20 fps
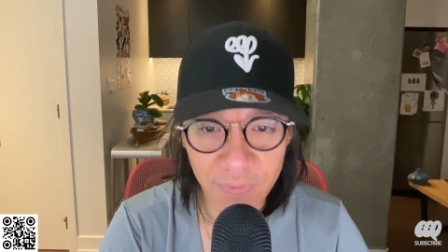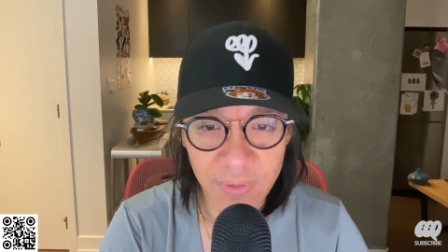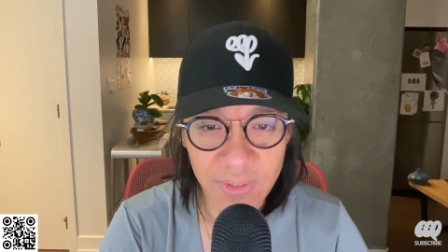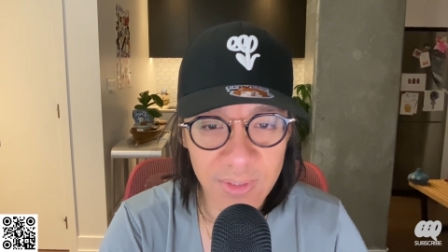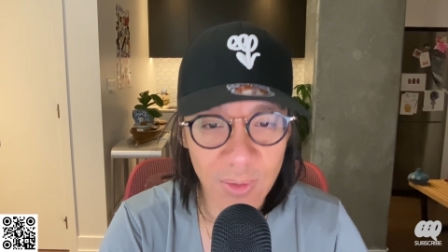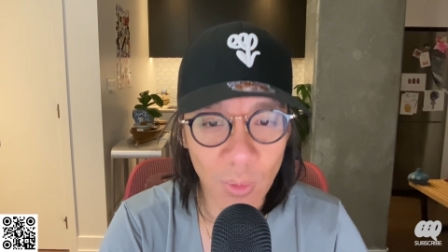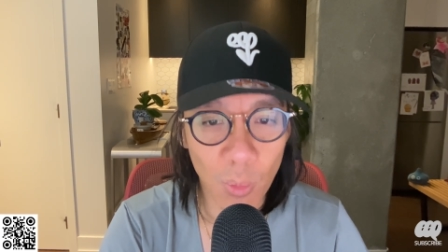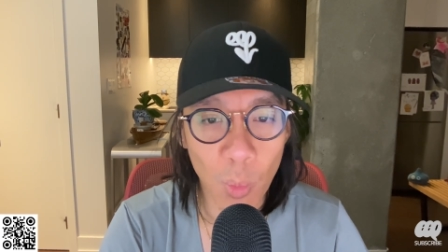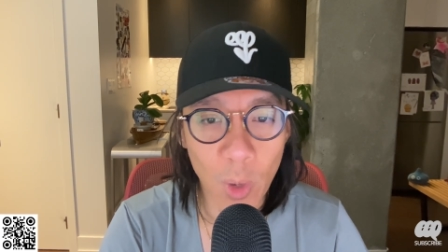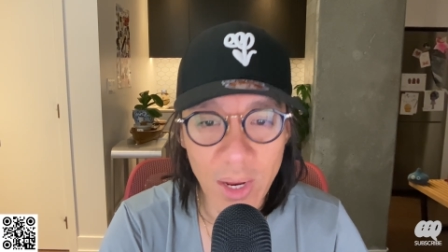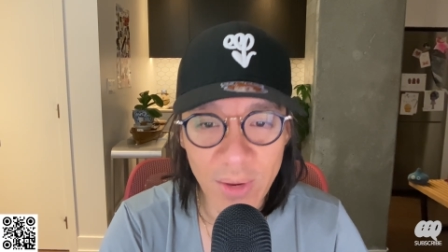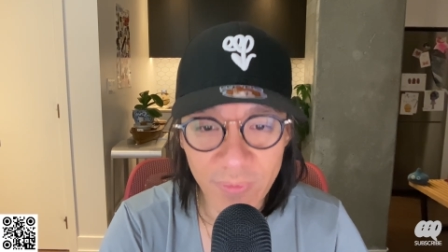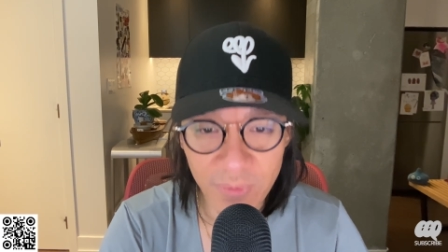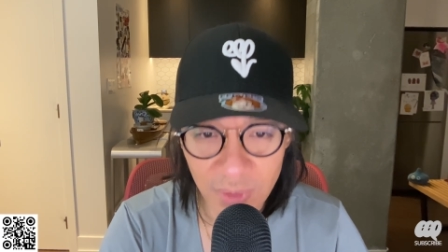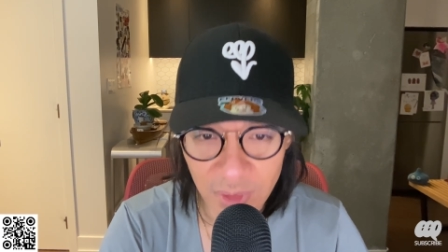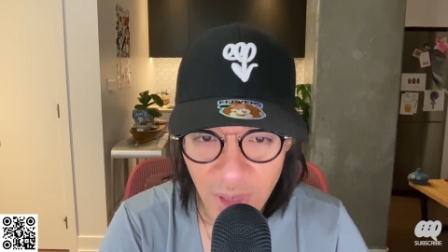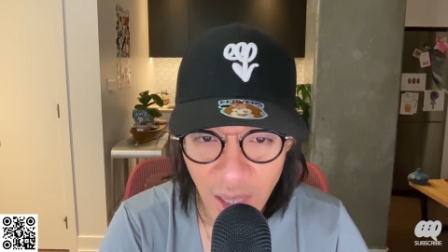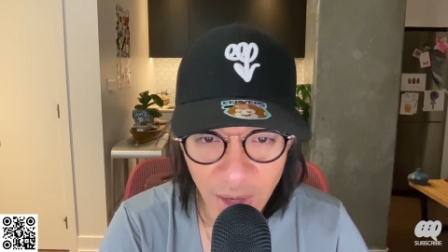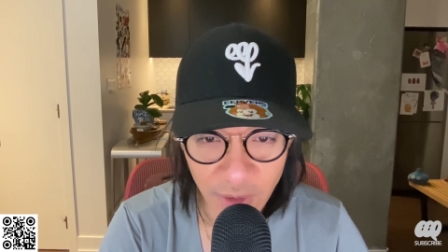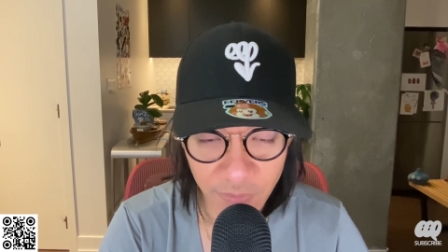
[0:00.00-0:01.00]
It's a way of
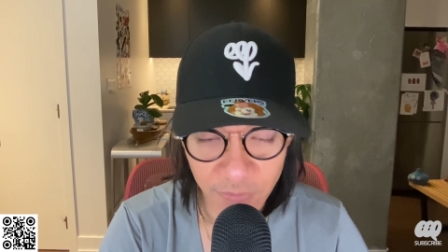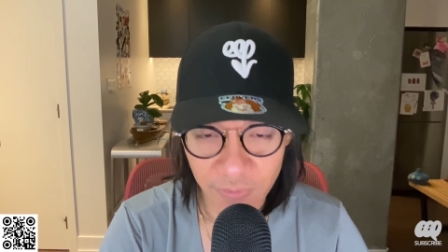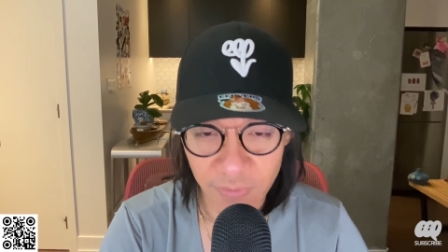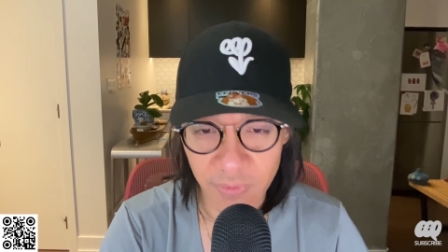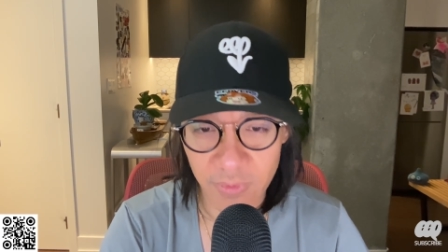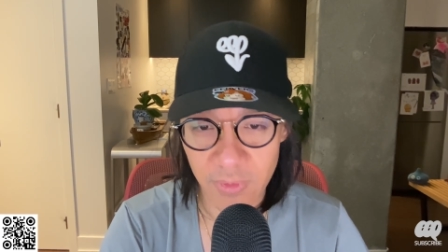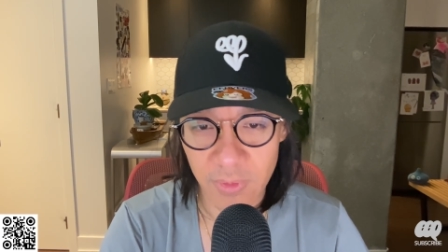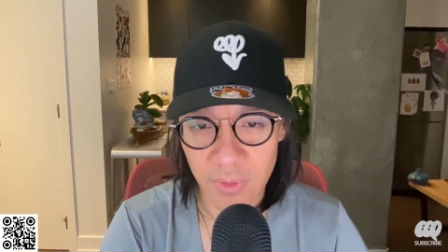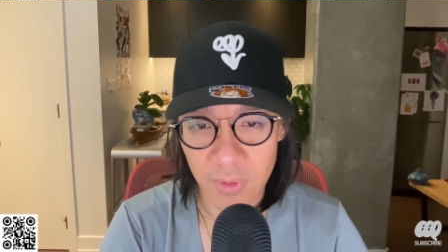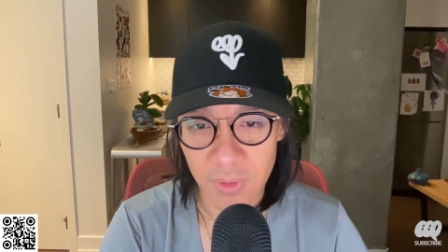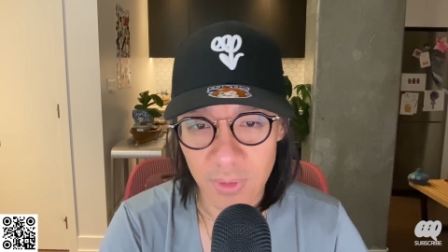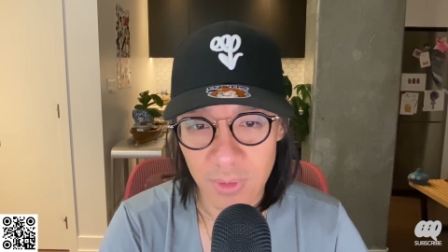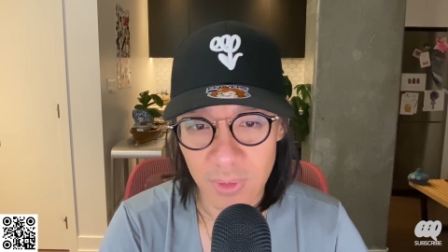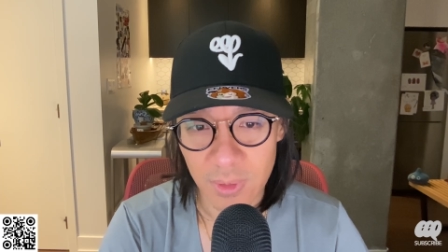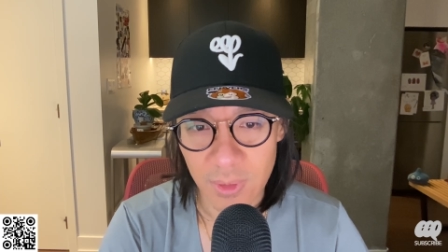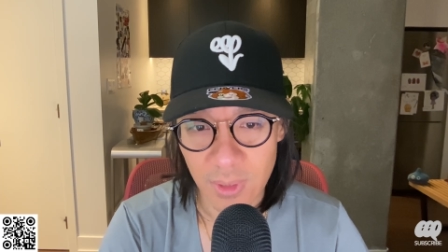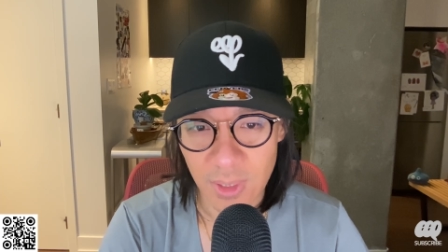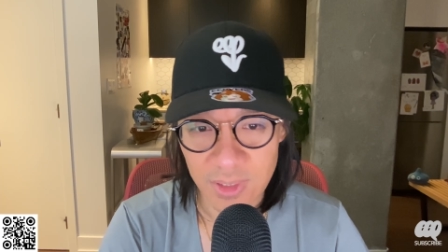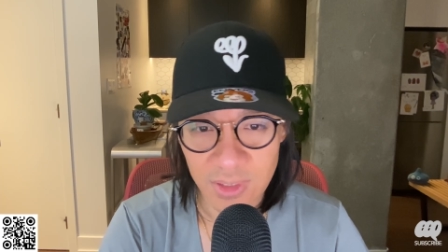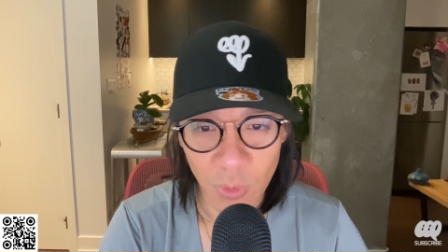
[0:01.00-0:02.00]
life.
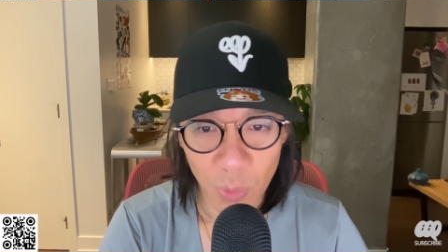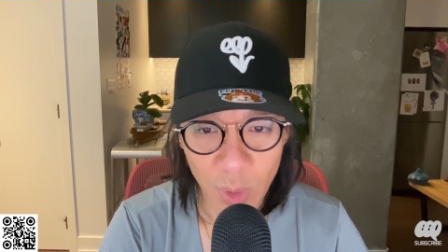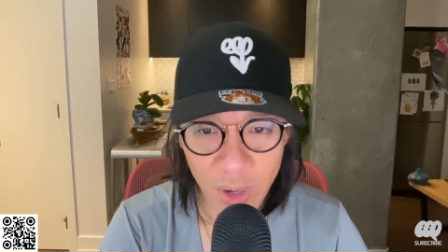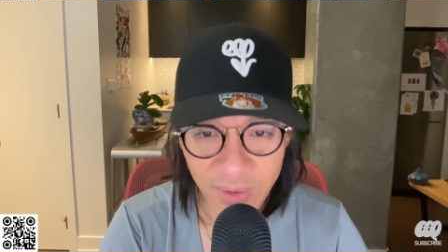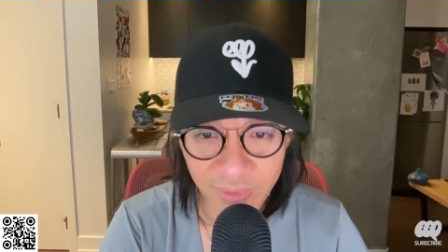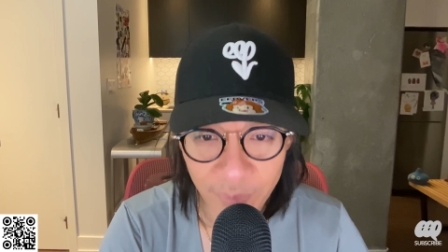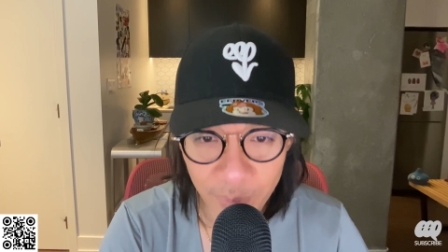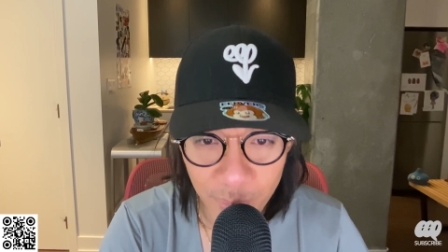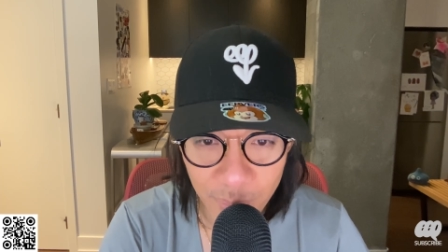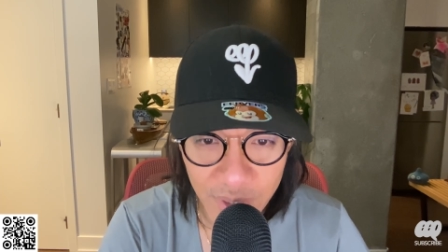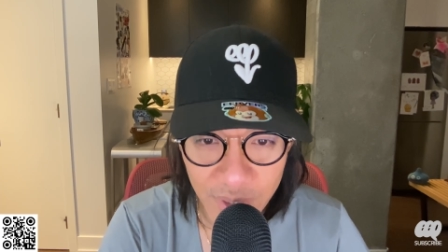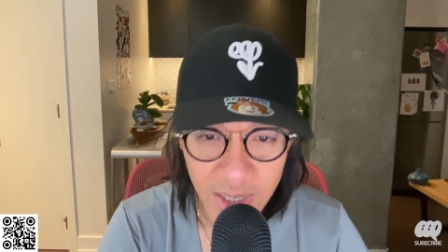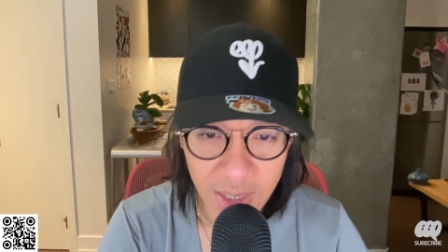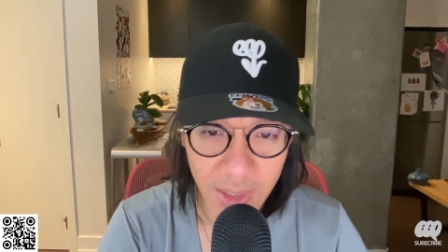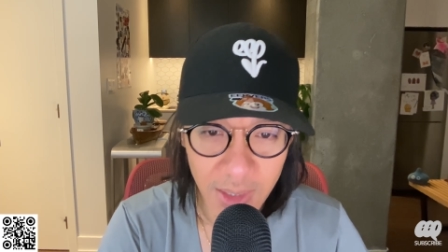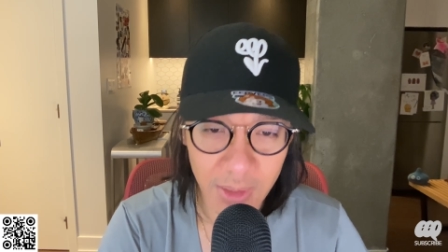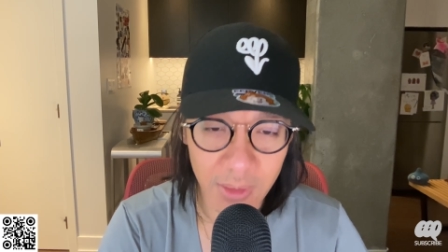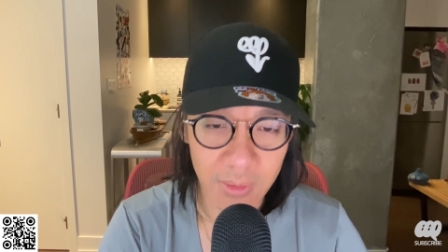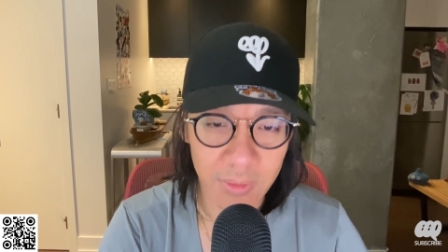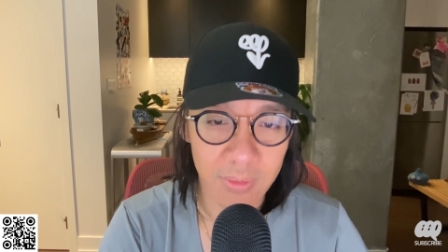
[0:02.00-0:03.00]
It's a way of
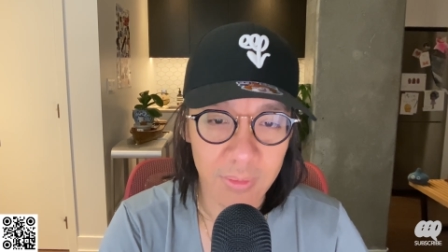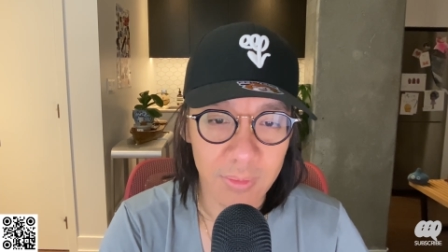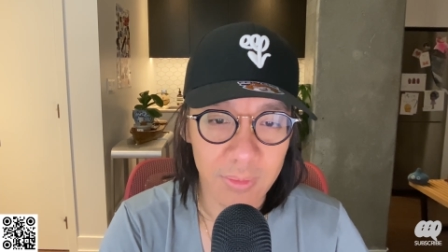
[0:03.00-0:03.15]
being.